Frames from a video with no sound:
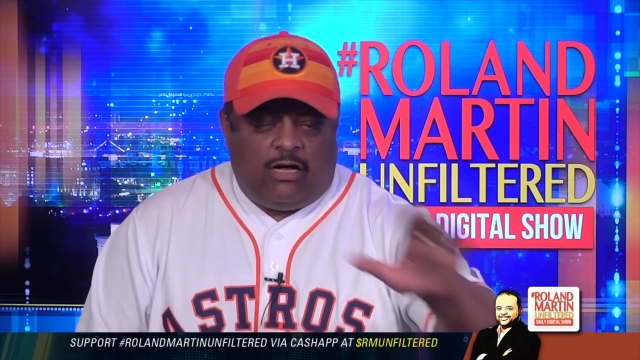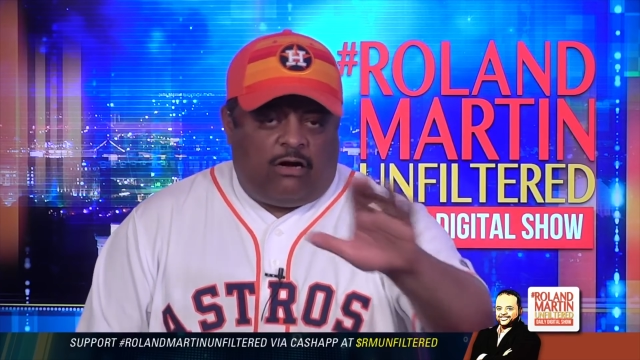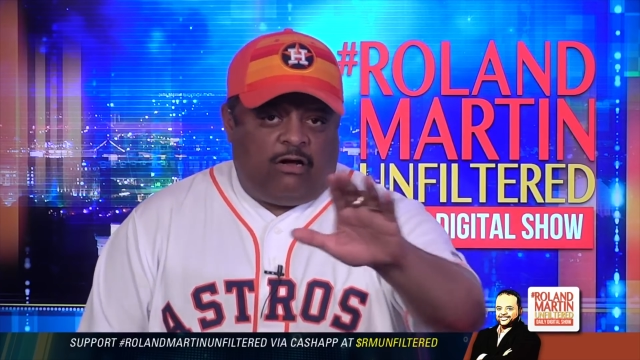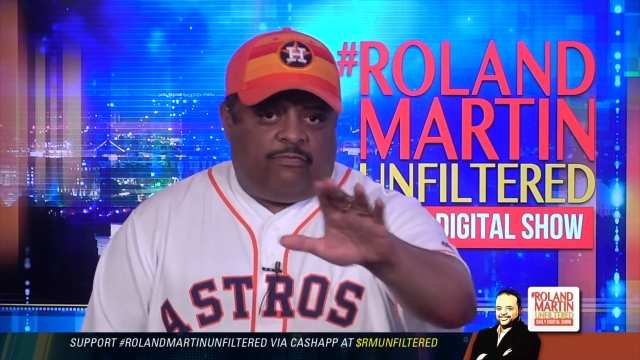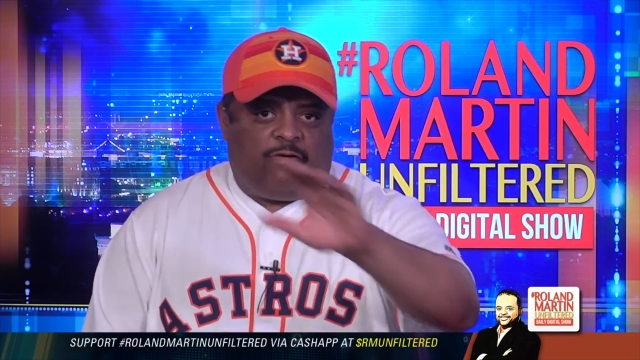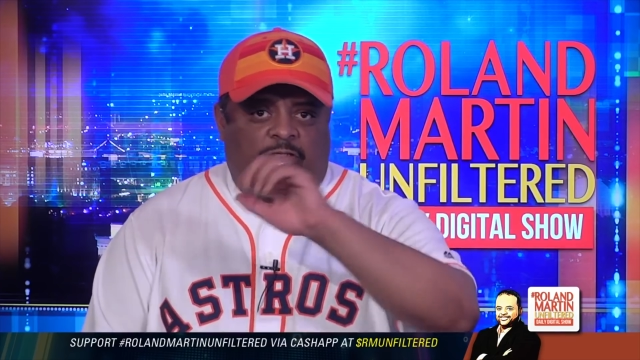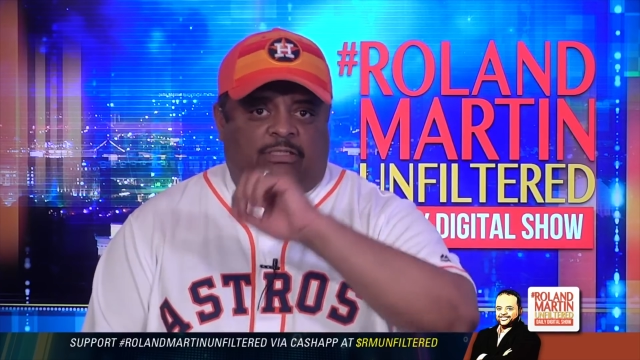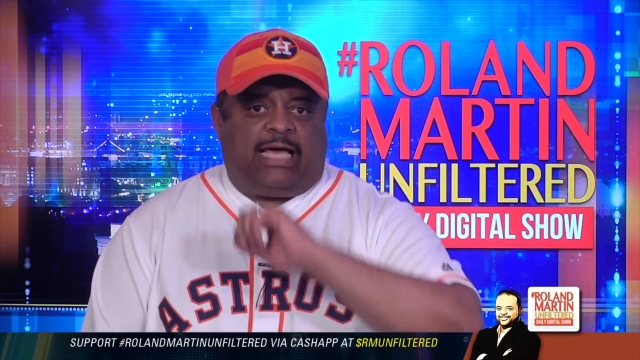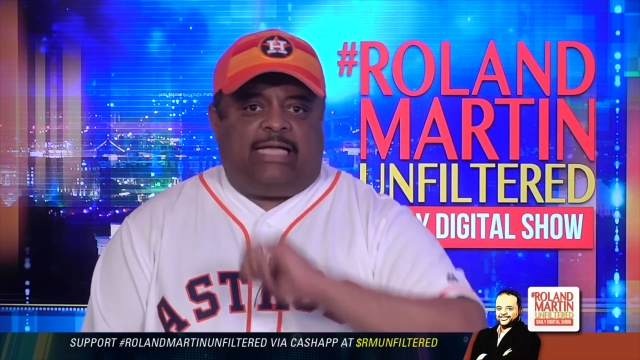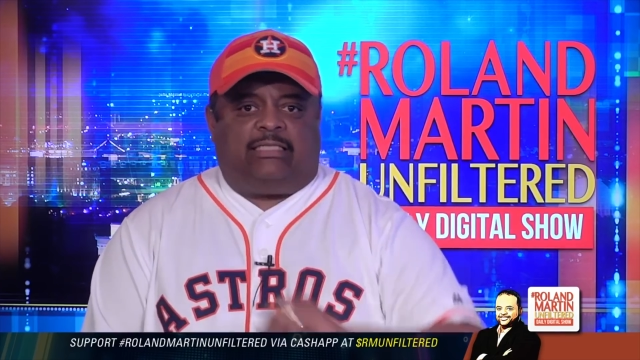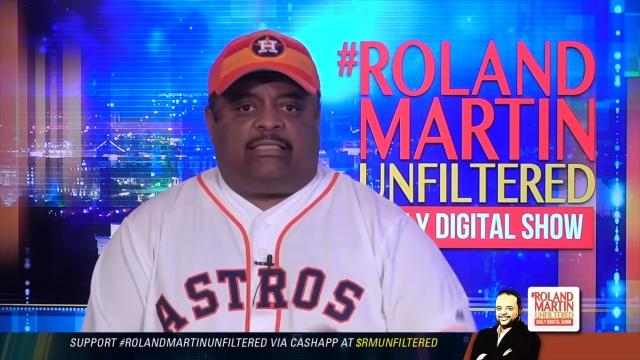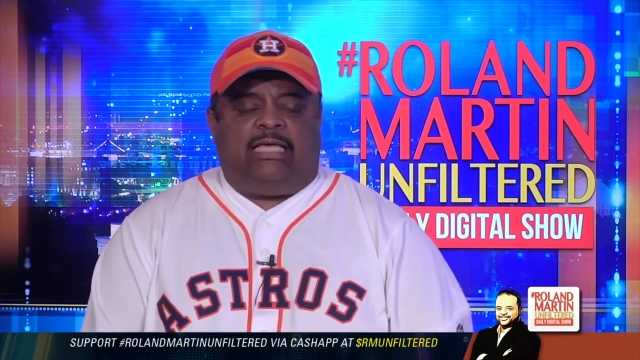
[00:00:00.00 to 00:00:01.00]
on their
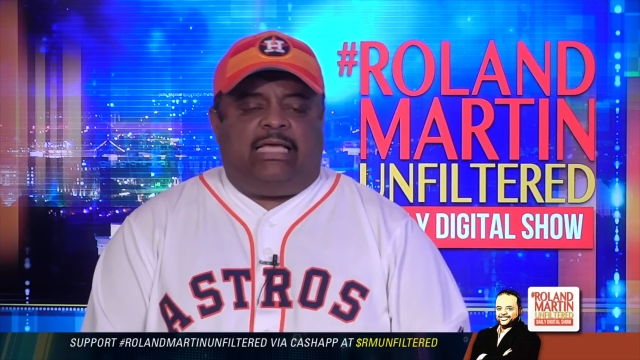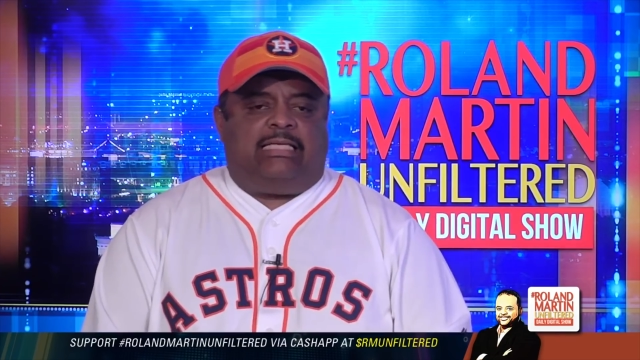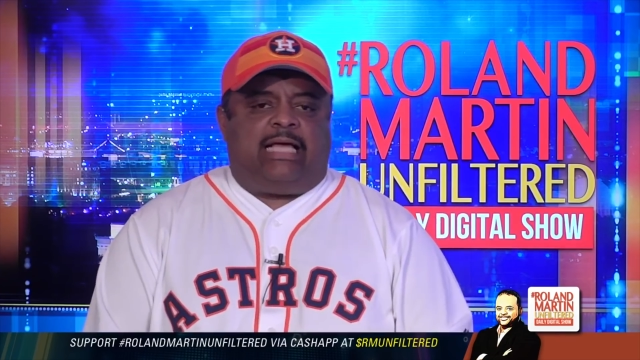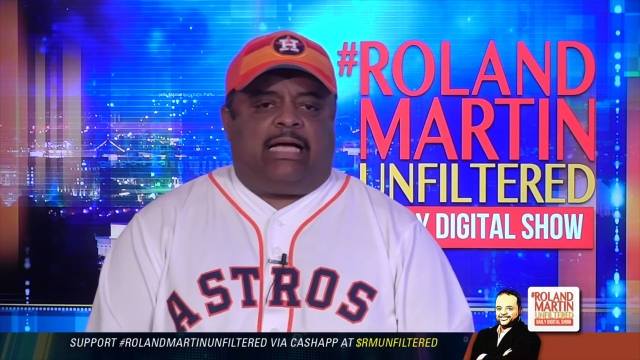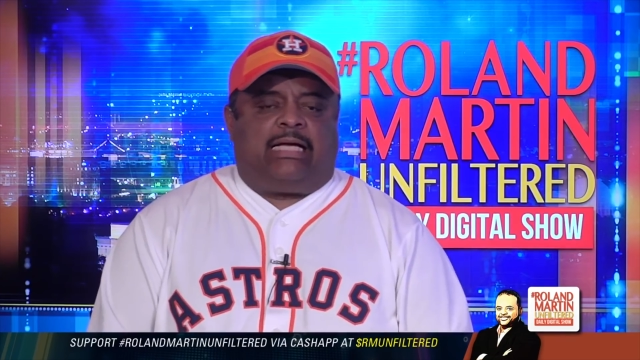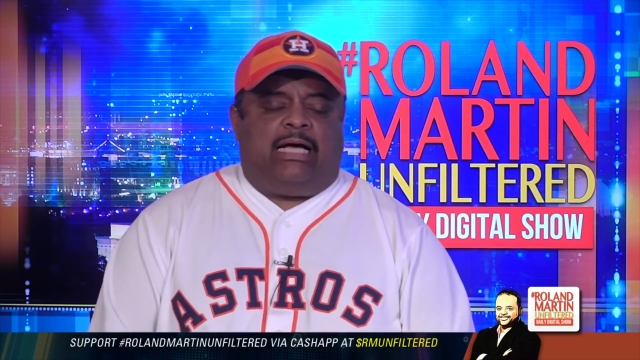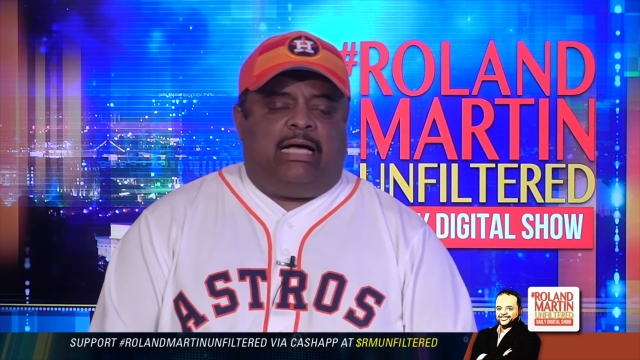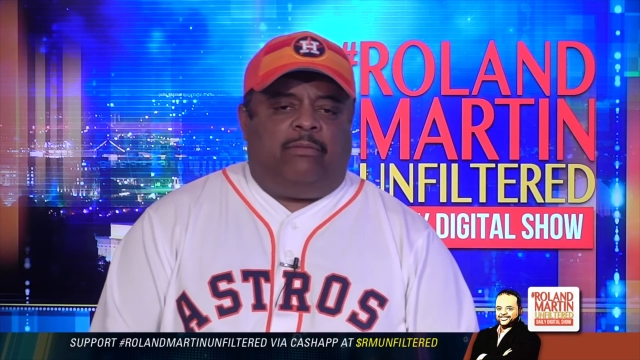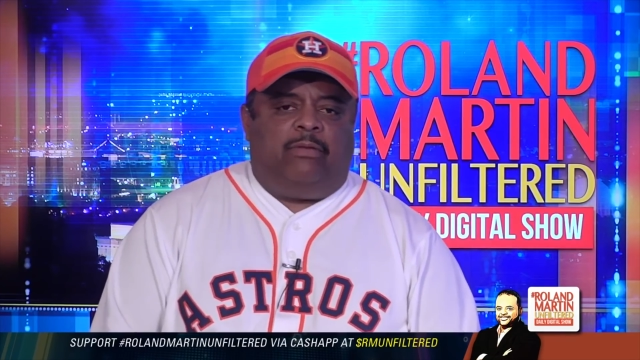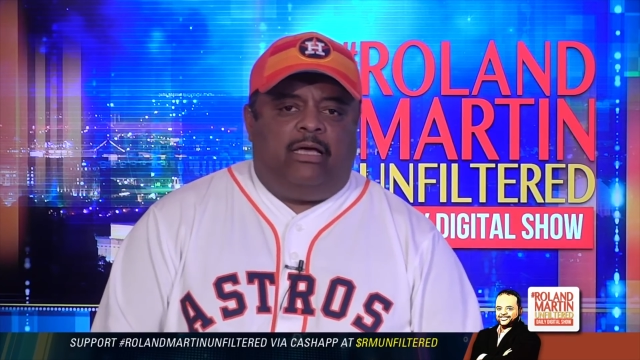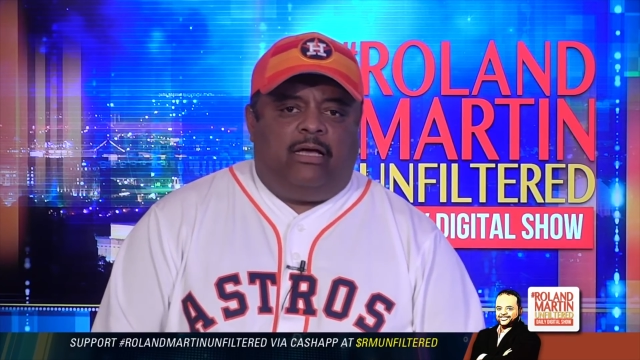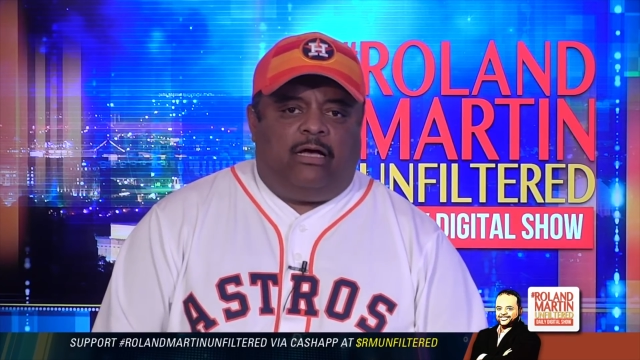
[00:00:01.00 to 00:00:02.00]
site,
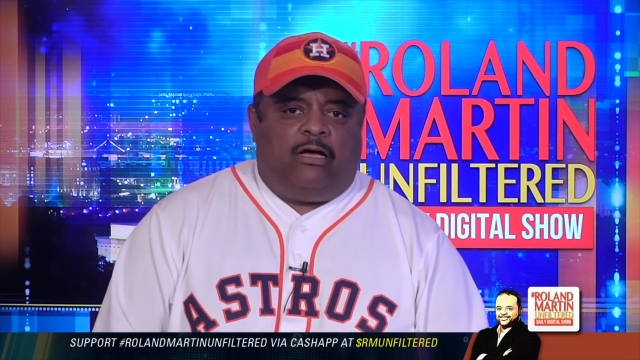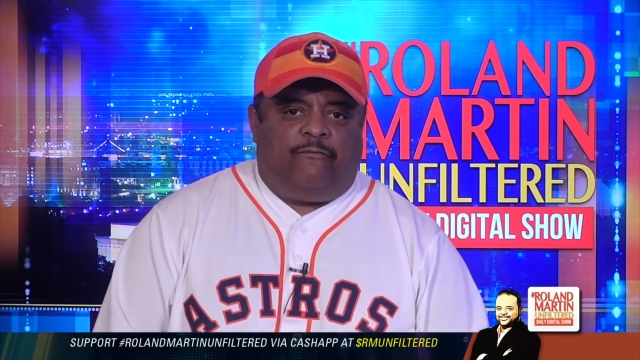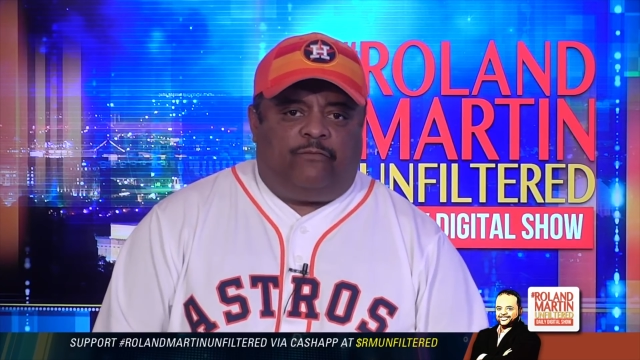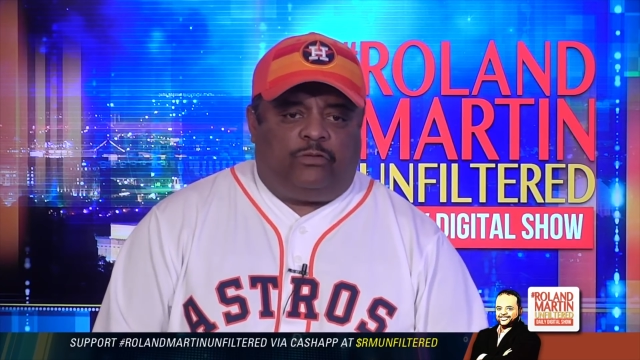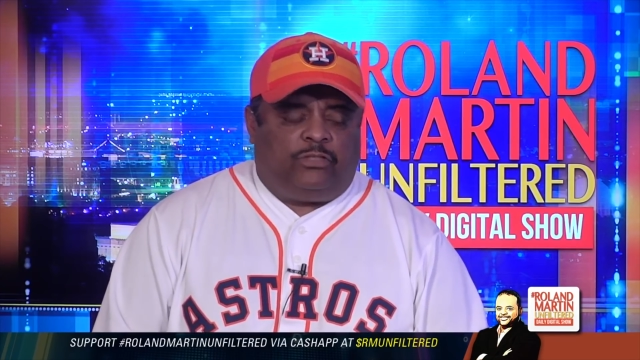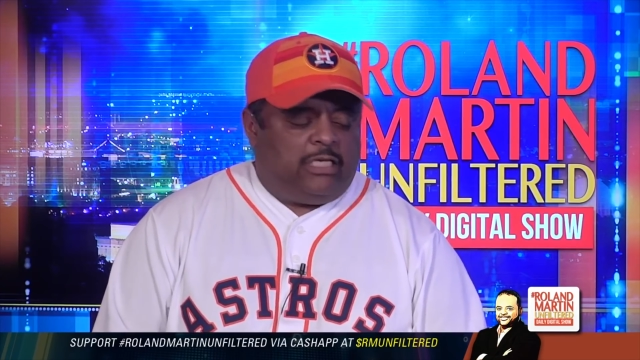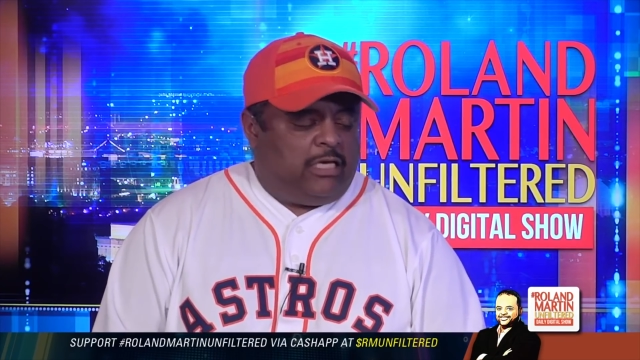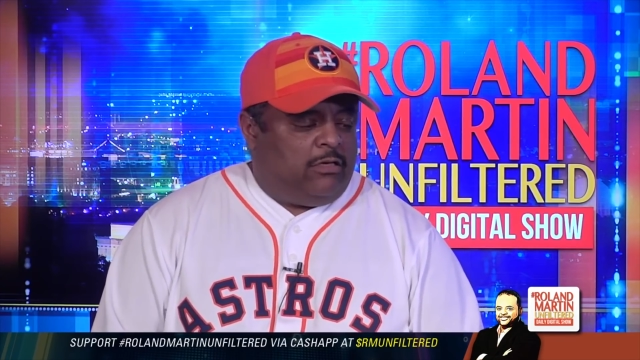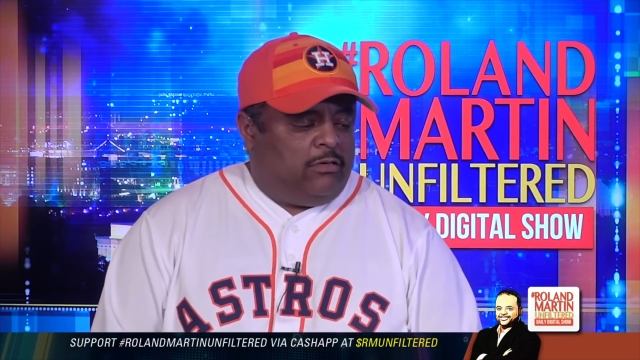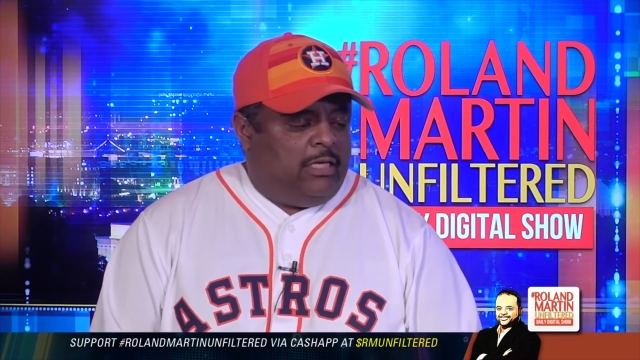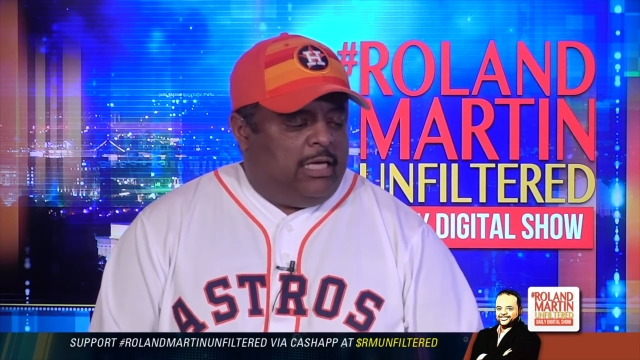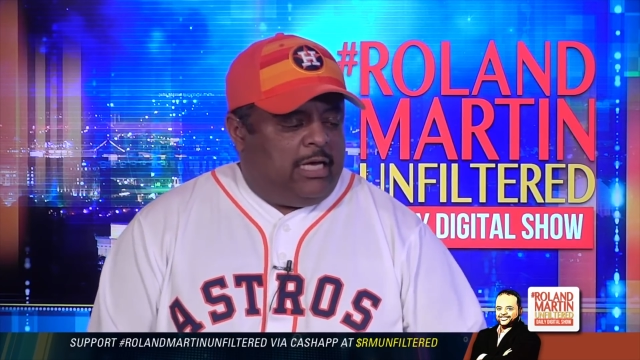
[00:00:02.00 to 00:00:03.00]
ceek.com, uh, for
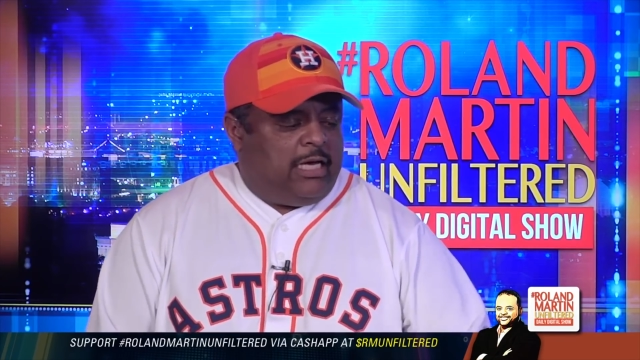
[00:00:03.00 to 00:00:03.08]
sale.